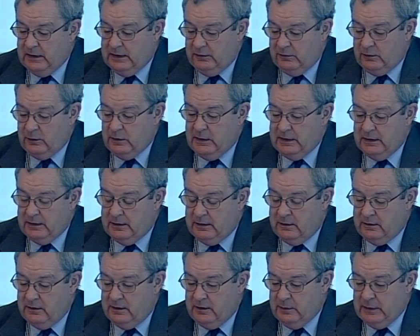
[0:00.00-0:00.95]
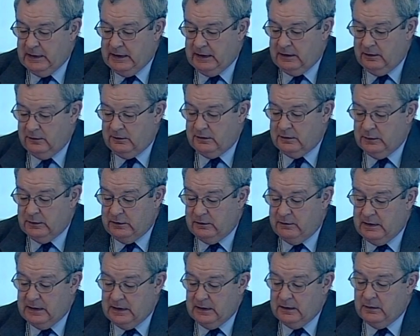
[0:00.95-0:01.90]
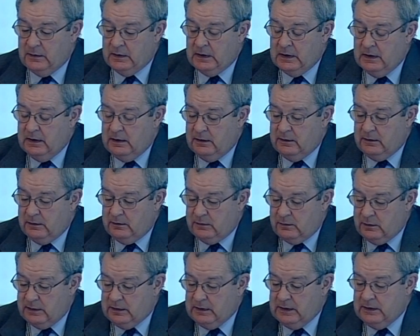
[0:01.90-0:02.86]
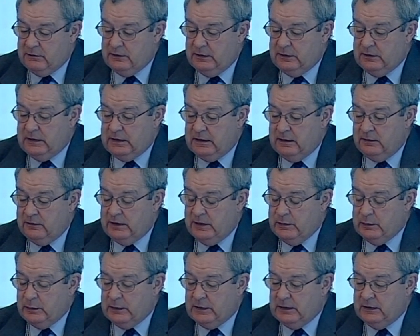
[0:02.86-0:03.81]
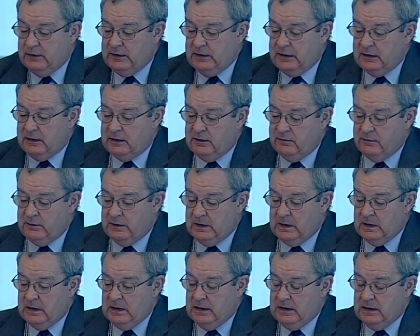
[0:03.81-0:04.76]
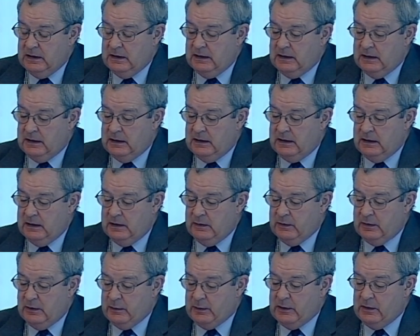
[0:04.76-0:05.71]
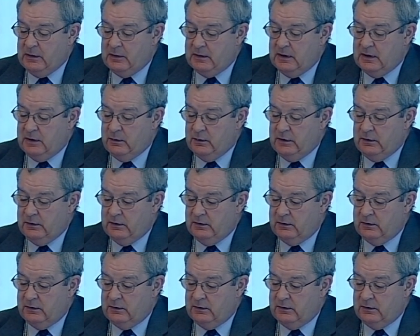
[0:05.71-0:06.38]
quiet and there aren't many customers around. That's quite an interesting example, I think, of a program which has